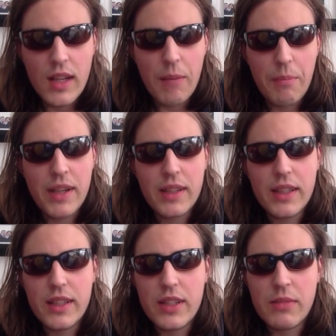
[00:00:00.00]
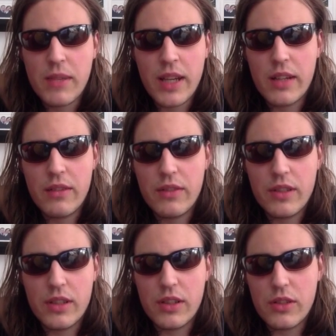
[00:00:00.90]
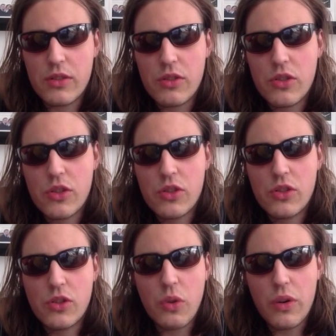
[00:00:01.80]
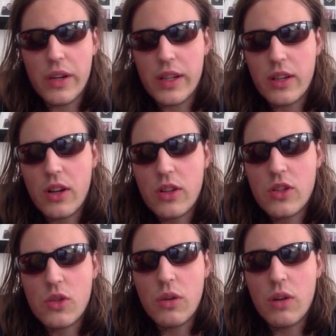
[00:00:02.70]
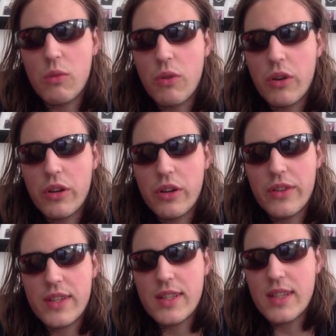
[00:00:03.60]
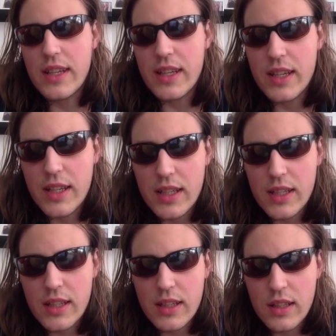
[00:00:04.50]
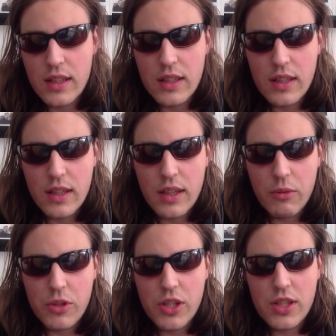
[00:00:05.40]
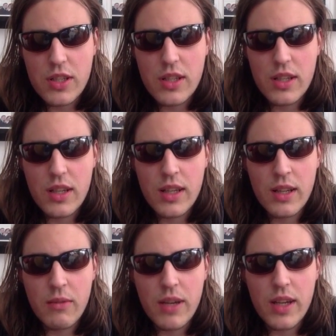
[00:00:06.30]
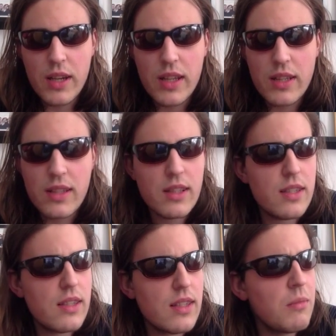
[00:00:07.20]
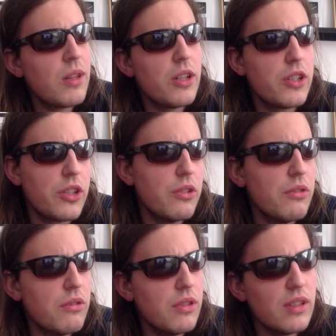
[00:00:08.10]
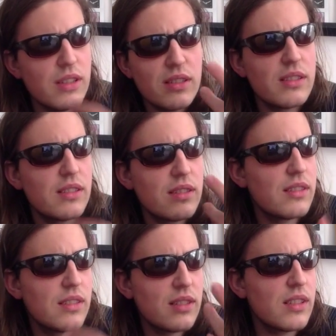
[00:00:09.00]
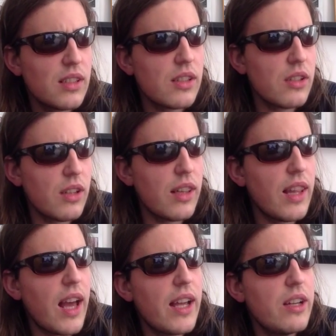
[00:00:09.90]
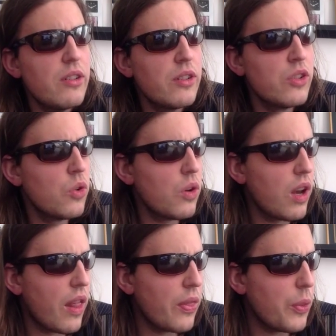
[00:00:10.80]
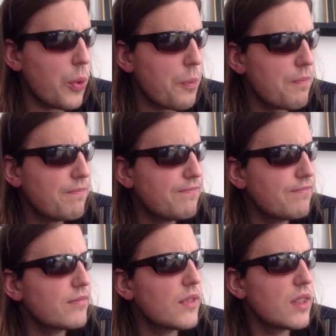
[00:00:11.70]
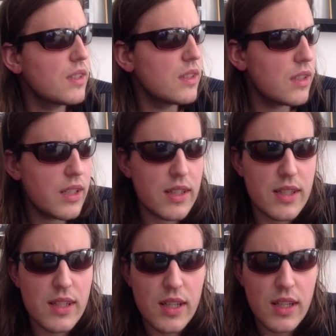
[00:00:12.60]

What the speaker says: Apparently, there's some kind of a story called Sora, Warrior of the Sea, which is, in a way, I guess it's similar to Liar Norlando. It's